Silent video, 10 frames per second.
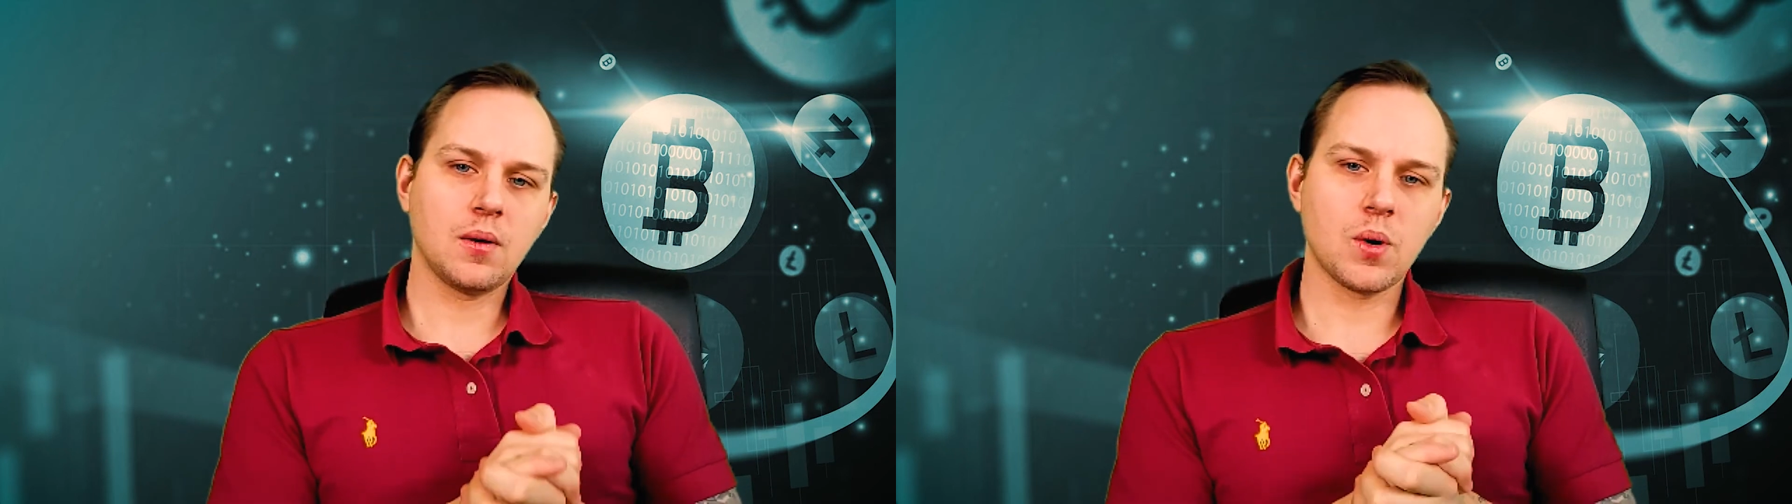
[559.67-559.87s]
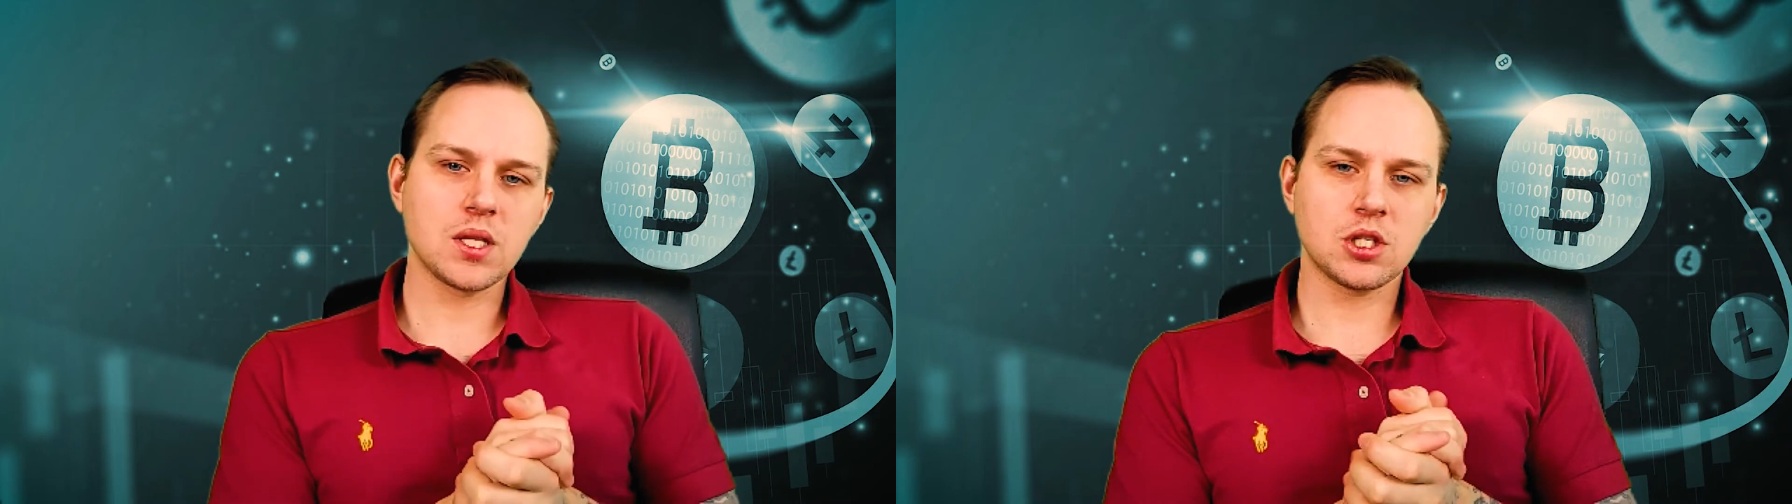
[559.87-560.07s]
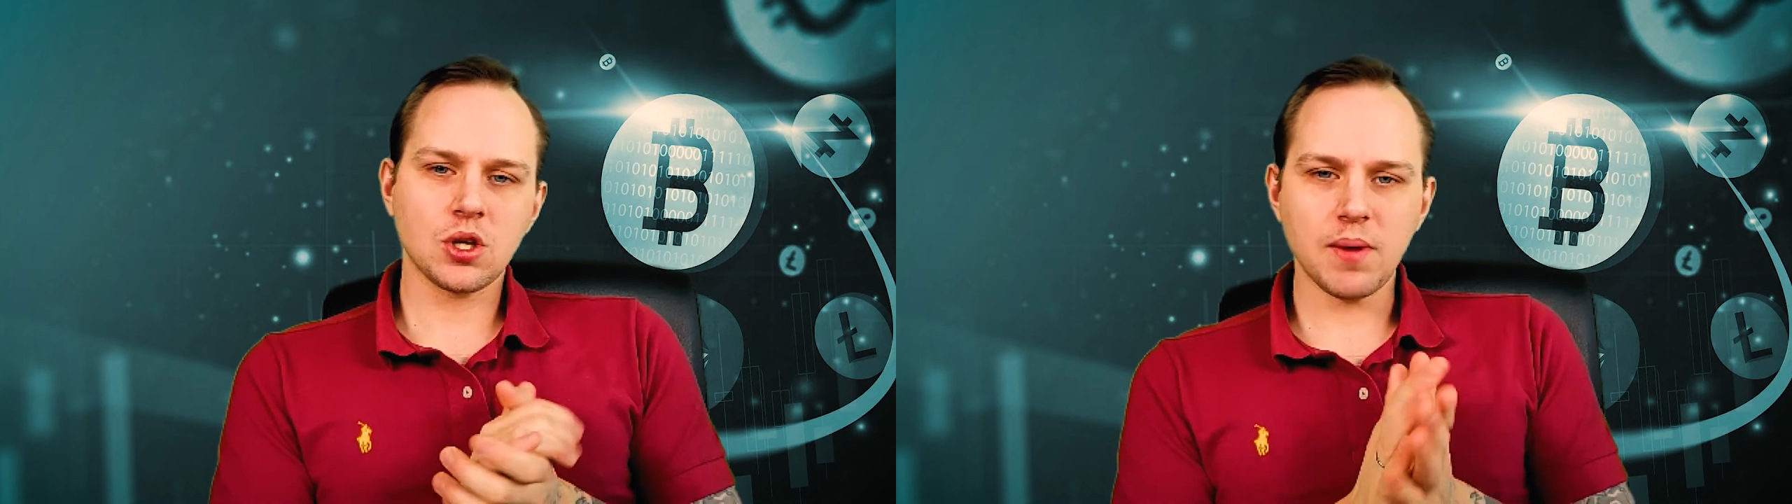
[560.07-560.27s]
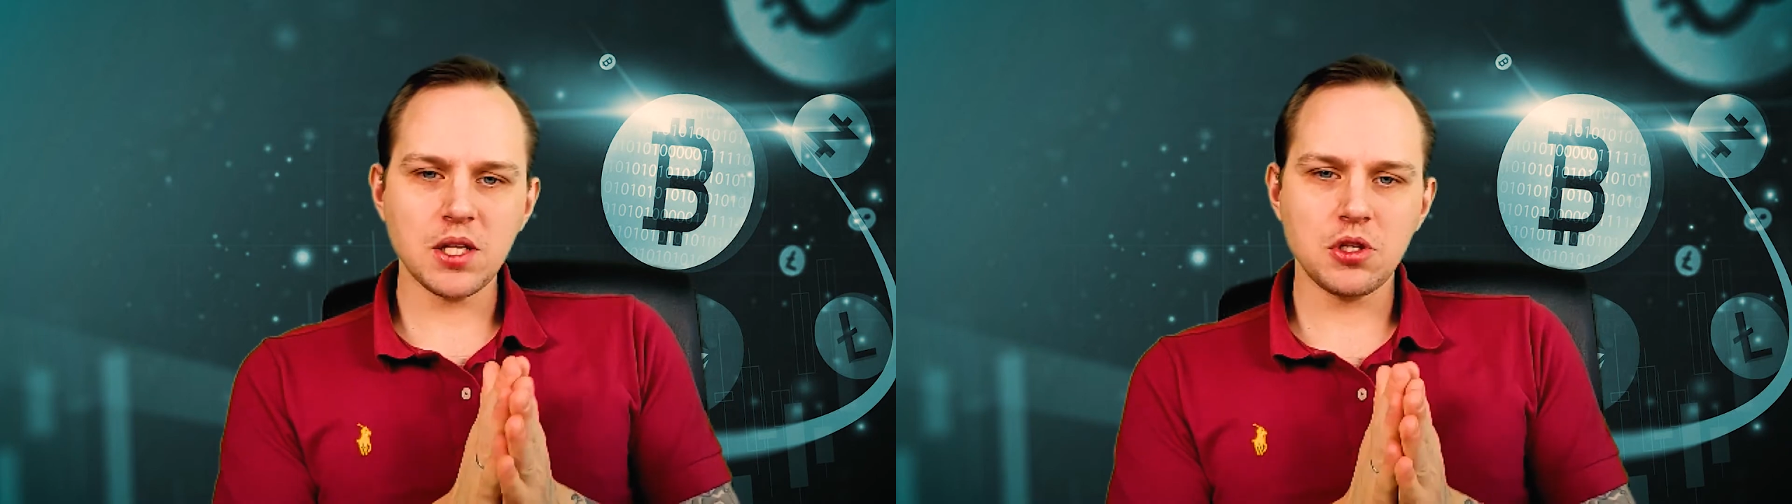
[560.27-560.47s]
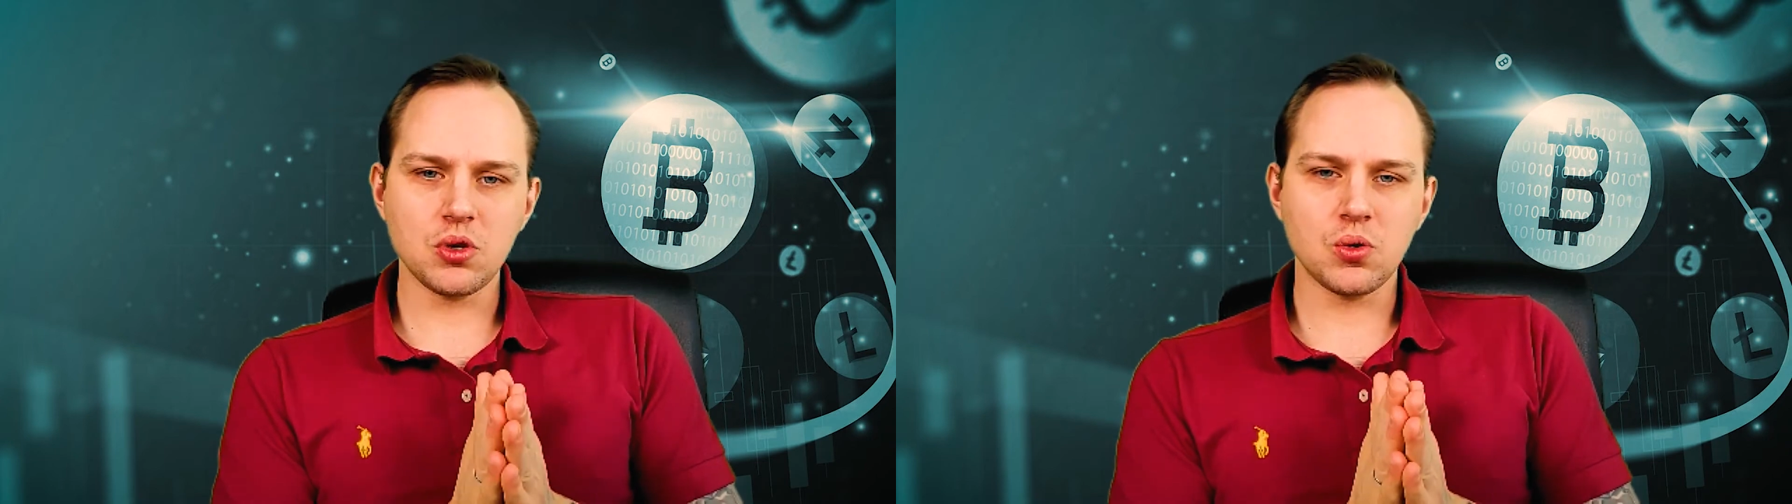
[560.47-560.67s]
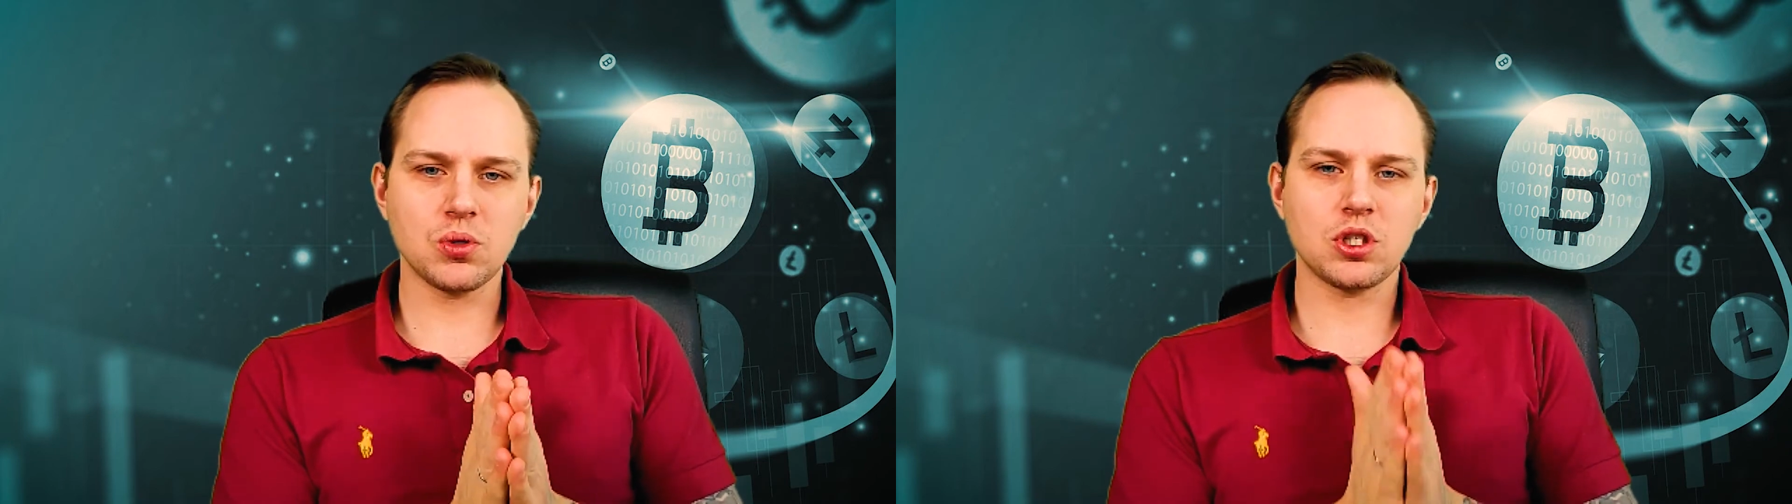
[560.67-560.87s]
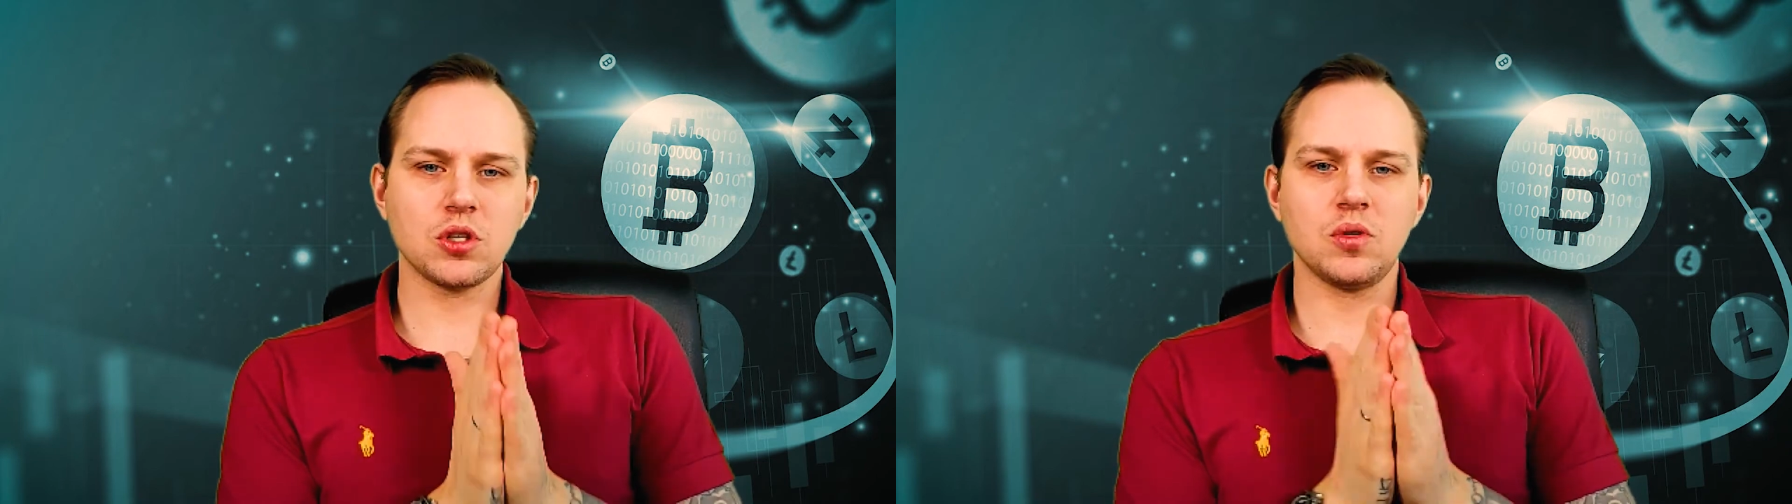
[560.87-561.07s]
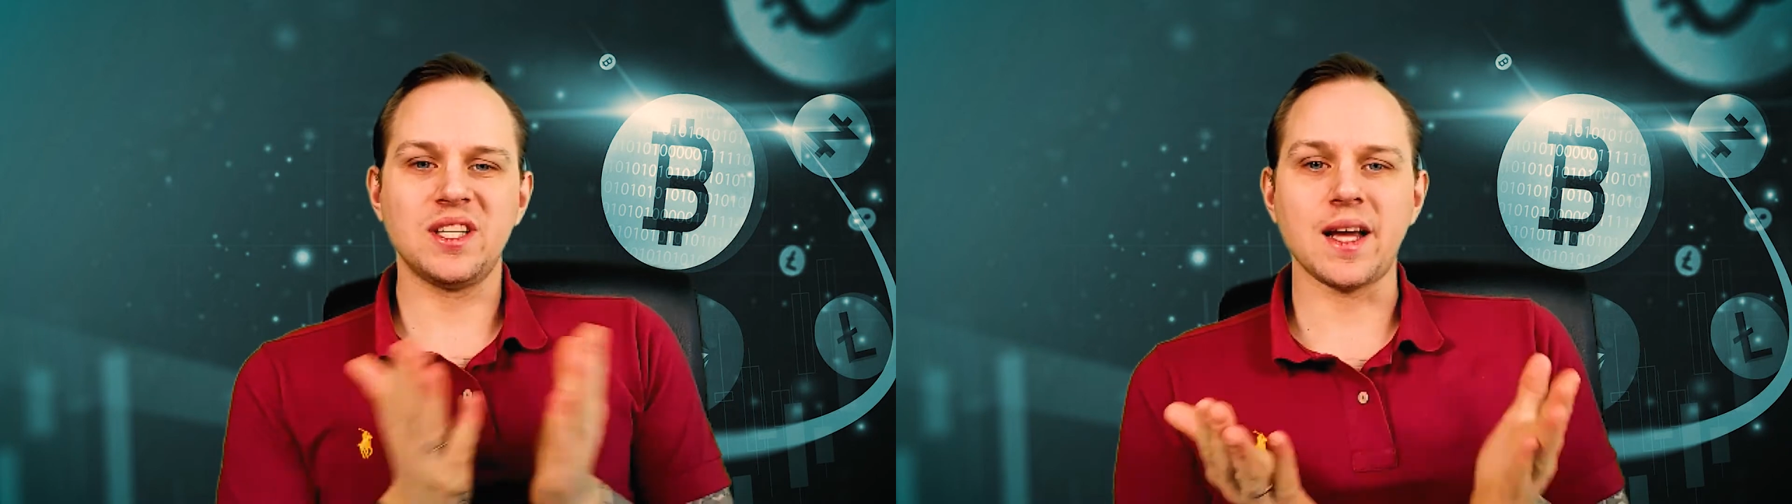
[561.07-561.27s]
When someone uses
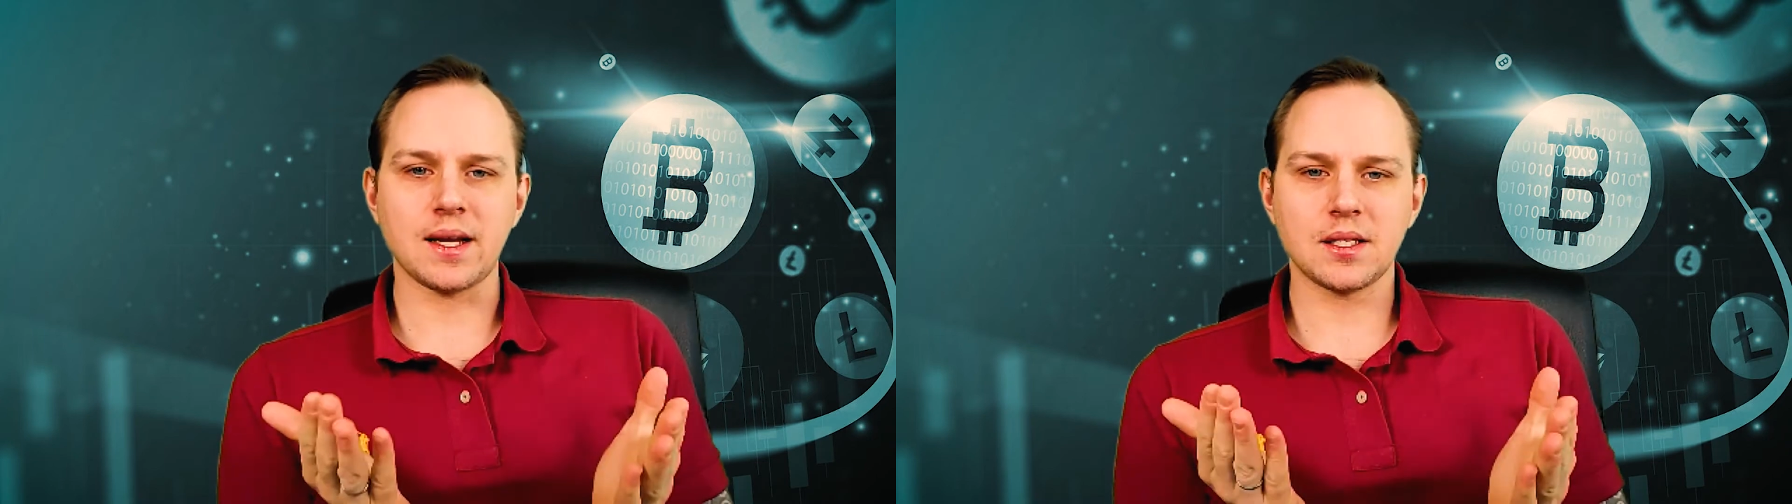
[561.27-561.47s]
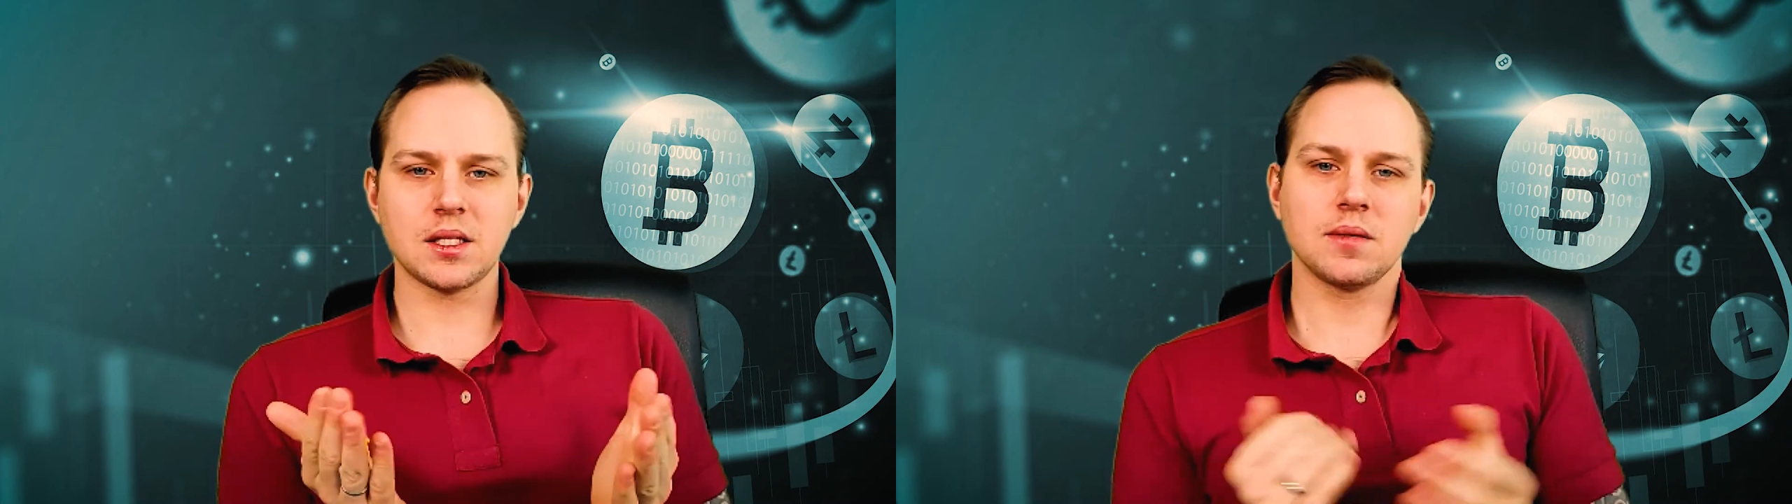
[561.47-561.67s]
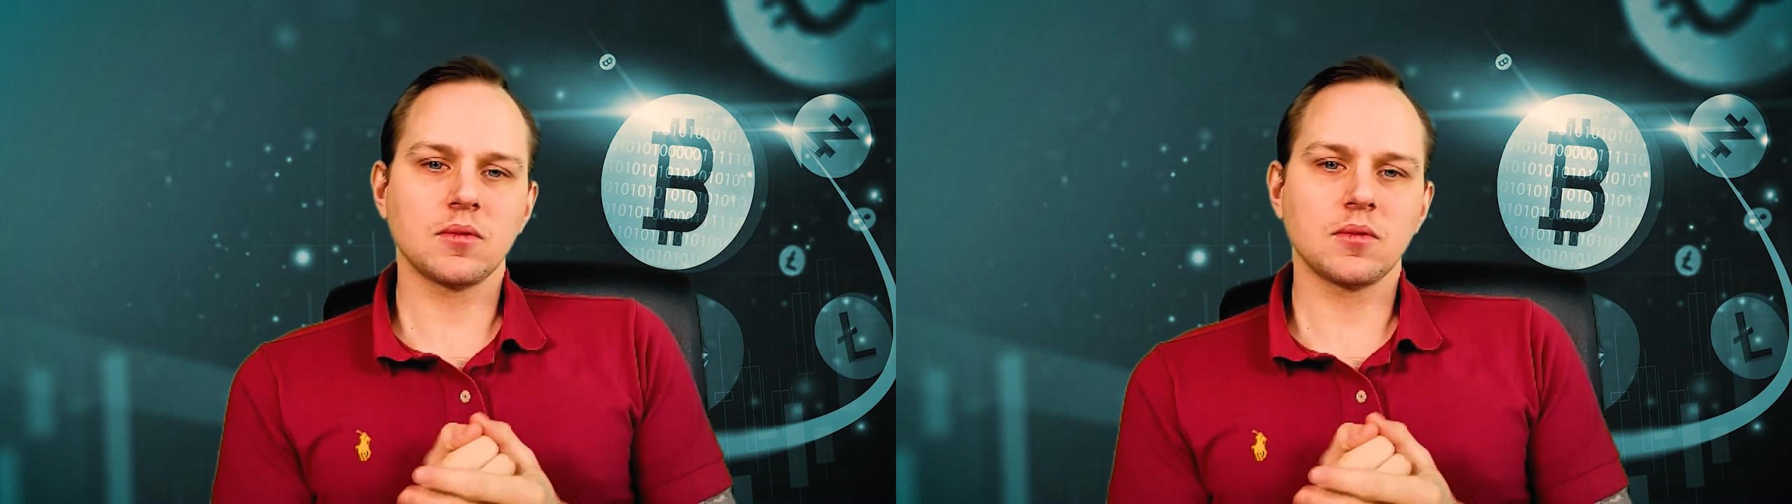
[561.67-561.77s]
a DEX